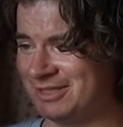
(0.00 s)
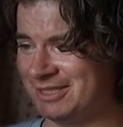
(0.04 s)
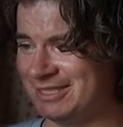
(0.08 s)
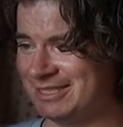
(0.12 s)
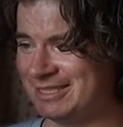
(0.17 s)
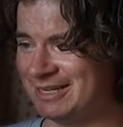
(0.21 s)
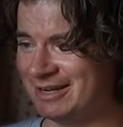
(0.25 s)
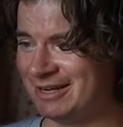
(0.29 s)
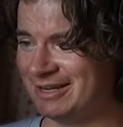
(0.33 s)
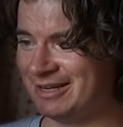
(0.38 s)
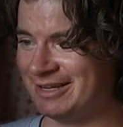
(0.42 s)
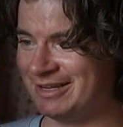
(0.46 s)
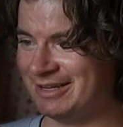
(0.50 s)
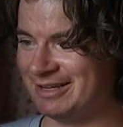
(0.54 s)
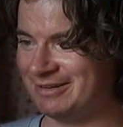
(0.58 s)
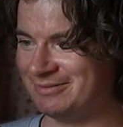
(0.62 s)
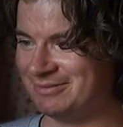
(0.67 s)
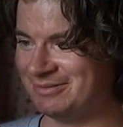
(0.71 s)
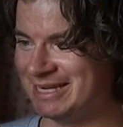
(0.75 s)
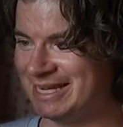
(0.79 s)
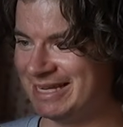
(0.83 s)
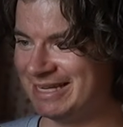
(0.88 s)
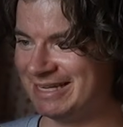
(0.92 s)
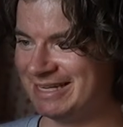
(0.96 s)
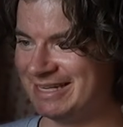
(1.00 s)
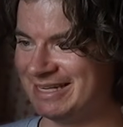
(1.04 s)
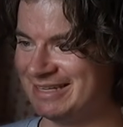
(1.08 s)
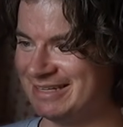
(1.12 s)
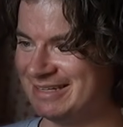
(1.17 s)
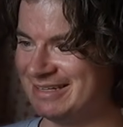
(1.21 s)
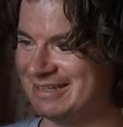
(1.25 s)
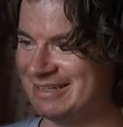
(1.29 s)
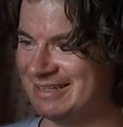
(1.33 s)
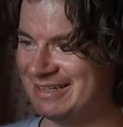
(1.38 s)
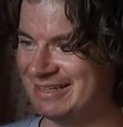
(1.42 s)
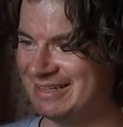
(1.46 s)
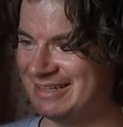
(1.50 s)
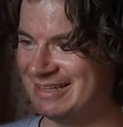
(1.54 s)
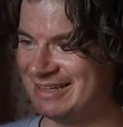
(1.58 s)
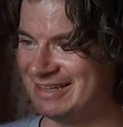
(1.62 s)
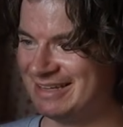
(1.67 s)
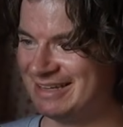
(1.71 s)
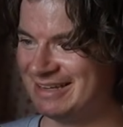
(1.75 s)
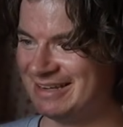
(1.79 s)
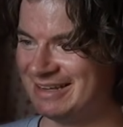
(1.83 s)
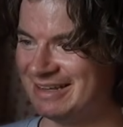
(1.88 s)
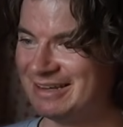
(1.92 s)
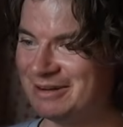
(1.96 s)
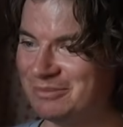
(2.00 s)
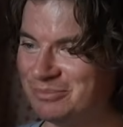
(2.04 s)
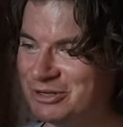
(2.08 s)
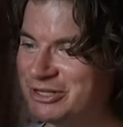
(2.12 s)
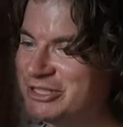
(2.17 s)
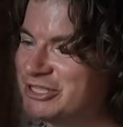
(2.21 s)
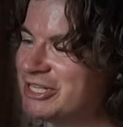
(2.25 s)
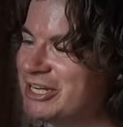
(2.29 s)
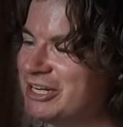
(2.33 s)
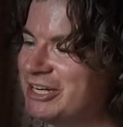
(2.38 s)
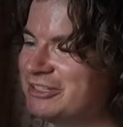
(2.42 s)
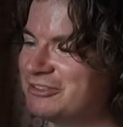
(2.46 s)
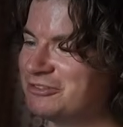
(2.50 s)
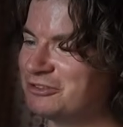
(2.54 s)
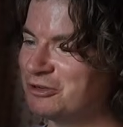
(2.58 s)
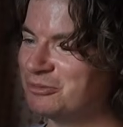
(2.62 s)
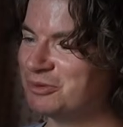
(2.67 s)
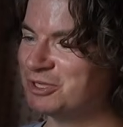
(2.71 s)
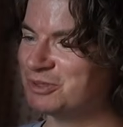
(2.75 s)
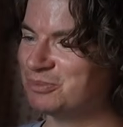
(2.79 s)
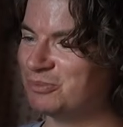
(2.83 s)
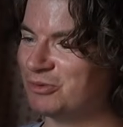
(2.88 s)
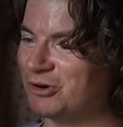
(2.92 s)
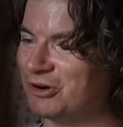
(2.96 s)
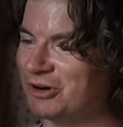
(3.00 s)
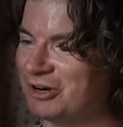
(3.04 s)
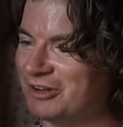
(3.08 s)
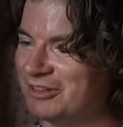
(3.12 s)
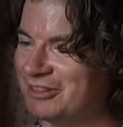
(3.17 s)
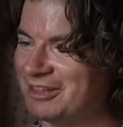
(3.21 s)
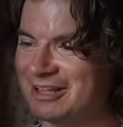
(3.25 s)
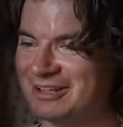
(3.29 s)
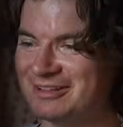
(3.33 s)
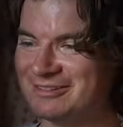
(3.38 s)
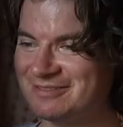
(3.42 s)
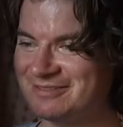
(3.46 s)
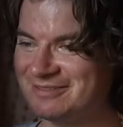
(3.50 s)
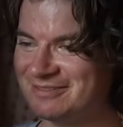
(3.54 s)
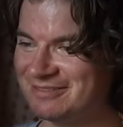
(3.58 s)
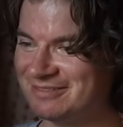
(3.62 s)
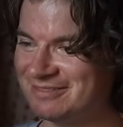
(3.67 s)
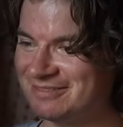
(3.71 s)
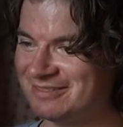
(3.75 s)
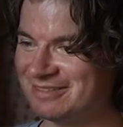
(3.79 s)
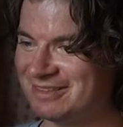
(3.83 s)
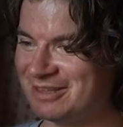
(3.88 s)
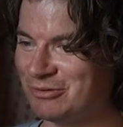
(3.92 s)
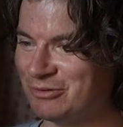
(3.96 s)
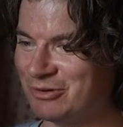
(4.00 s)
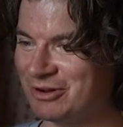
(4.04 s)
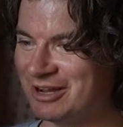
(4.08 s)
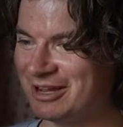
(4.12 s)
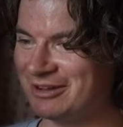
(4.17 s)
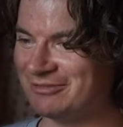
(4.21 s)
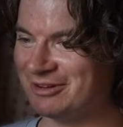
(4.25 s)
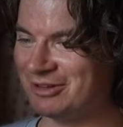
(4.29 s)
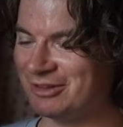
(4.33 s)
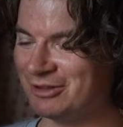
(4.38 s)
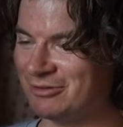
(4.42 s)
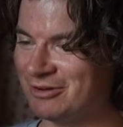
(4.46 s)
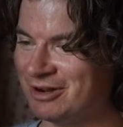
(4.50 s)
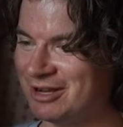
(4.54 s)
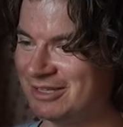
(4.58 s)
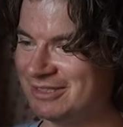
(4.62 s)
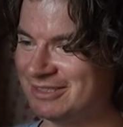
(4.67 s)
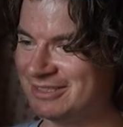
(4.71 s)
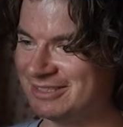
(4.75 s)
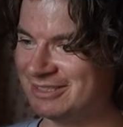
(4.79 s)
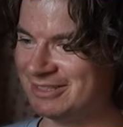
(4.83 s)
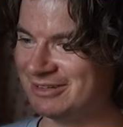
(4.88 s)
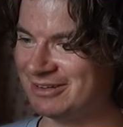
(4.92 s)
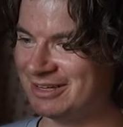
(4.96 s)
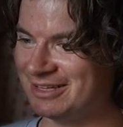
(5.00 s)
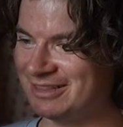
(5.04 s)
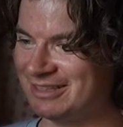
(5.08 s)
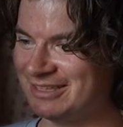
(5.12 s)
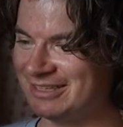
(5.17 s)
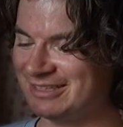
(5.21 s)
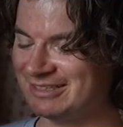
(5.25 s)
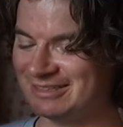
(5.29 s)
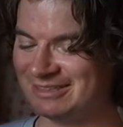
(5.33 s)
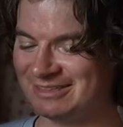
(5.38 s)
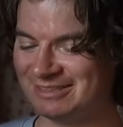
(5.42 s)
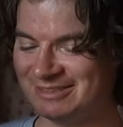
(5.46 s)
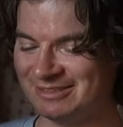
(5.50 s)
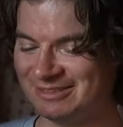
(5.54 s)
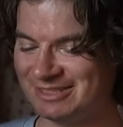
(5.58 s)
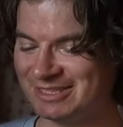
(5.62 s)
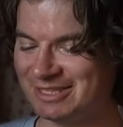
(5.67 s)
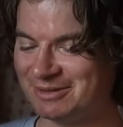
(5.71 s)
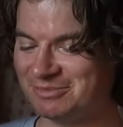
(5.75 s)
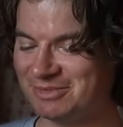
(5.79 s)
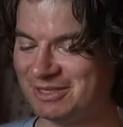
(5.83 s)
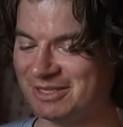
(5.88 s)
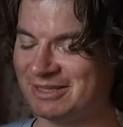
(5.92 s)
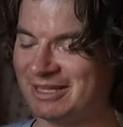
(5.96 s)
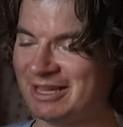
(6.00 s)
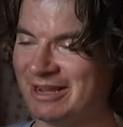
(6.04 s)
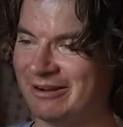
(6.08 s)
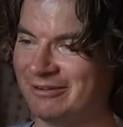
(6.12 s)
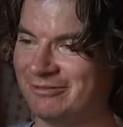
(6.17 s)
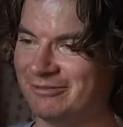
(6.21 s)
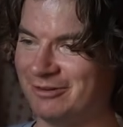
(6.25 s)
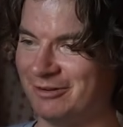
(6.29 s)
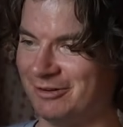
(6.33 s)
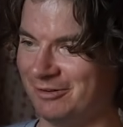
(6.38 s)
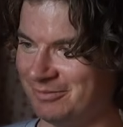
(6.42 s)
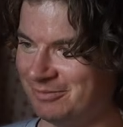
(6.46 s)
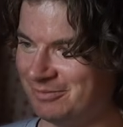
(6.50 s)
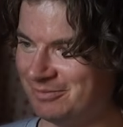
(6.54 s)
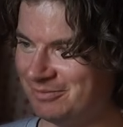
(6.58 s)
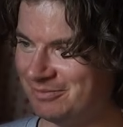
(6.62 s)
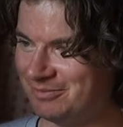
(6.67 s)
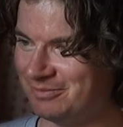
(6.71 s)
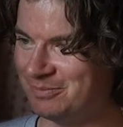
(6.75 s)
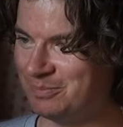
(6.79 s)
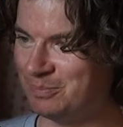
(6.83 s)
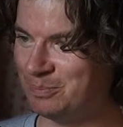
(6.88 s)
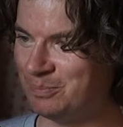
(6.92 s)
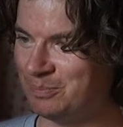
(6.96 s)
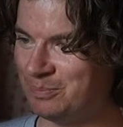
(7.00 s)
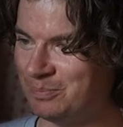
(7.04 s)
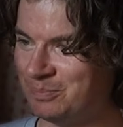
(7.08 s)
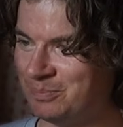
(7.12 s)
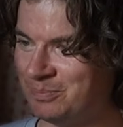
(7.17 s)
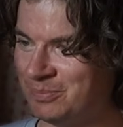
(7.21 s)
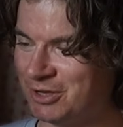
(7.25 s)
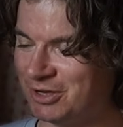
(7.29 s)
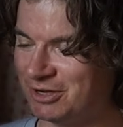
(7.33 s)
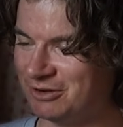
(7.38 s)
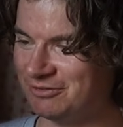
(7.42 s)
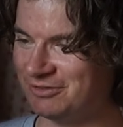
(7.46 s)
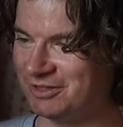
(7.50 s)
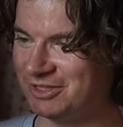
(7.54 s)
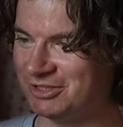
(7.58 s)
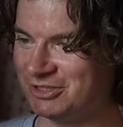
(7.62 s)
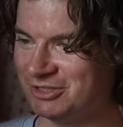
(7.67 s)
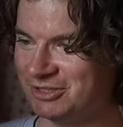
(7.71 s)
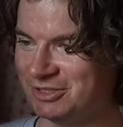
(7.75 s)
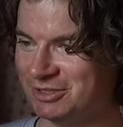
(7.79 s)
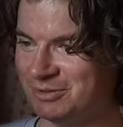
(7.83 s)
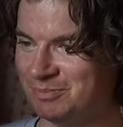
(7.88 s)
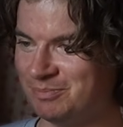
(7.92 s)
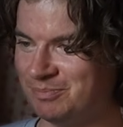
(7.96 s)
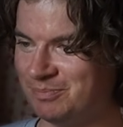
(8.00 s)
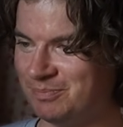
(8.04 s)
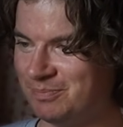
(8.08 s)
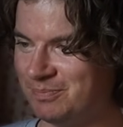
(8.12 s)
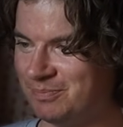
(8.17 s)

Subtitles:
really study it, take it in, and appreciate it so much more than they would have otherwise. So I think there's something there for bigger features,